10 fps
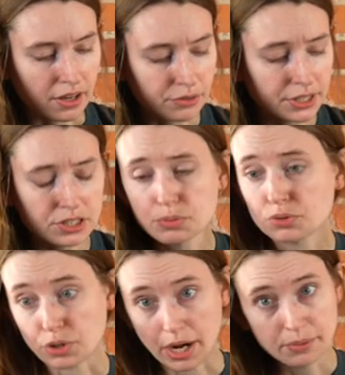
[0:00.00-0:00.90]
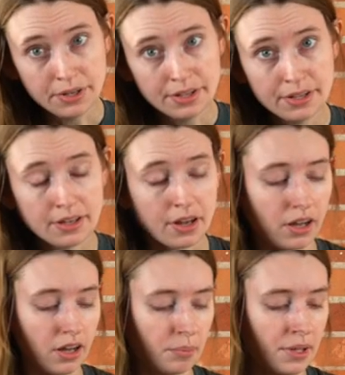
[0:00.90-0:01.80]
Crickets will drown.
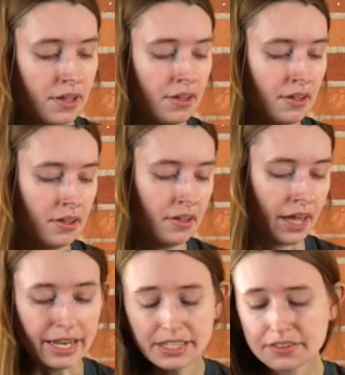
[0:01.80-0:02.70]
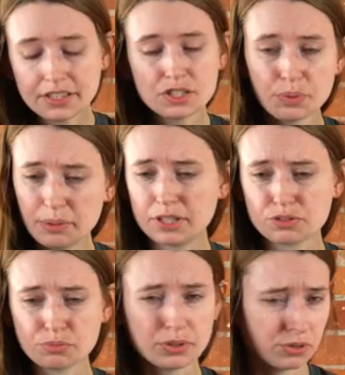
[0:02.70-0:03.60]
Any of these pretty
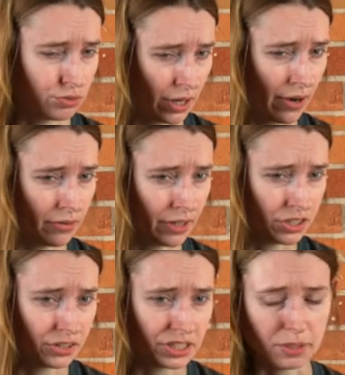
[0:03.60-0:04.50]
much will drown eventually,